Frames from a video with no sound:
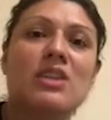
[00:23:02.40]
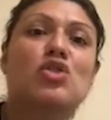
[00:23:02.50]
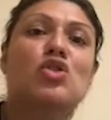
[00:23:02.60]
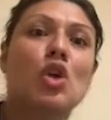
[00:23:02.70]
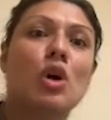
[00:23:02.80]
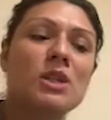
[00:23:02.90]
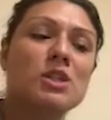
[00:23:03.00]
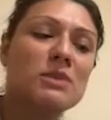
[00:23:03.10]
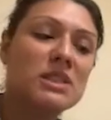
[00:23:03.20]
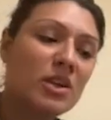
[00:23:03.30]
it's so
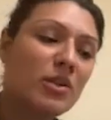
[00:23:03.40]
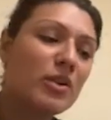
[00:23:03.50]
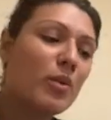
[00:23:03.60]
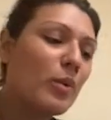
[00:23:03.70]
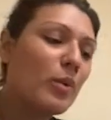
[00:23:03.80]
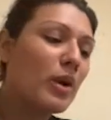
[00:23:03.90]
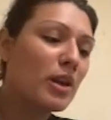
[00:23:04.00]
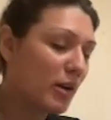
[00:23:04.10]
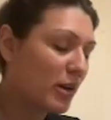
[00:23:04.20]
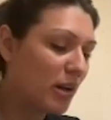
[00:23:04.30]
much material, we want to
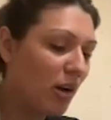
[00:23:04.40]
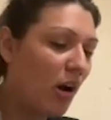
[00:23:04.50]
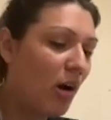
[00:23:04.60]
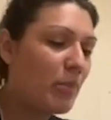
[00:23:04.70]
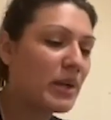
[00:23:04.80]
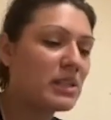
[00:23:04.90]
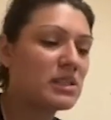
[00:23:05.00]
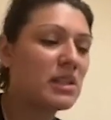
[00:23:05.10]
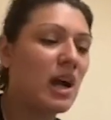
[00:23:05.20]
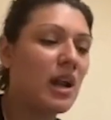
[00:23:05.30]
learn it all, but it's
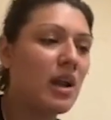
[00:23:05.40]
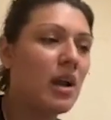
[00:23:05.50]
not